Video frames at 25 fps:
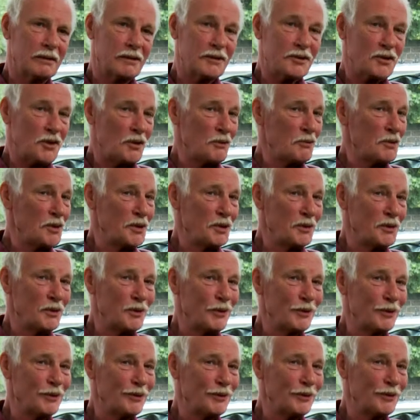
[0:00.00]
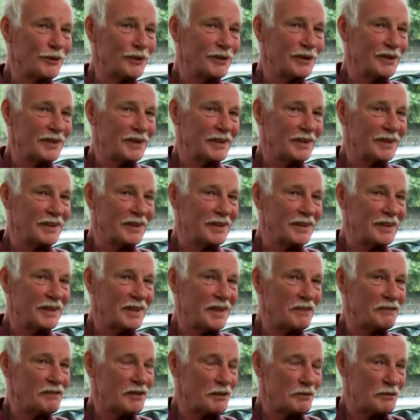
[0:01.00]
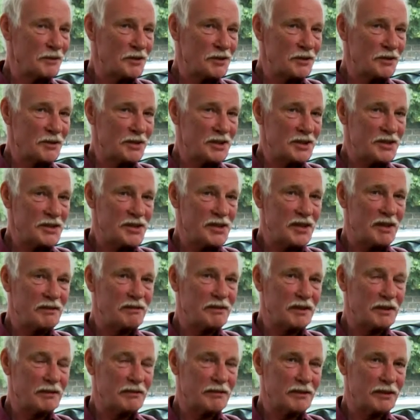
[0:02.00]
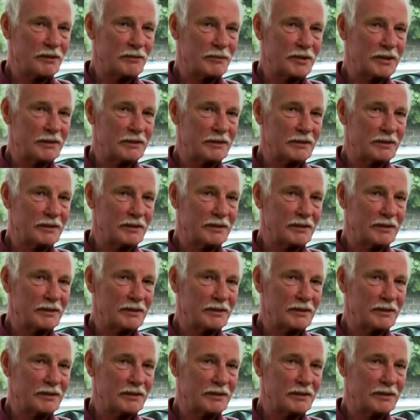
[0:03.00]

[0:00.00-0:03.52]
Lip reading: so I wouldn't know if I was going to suffer from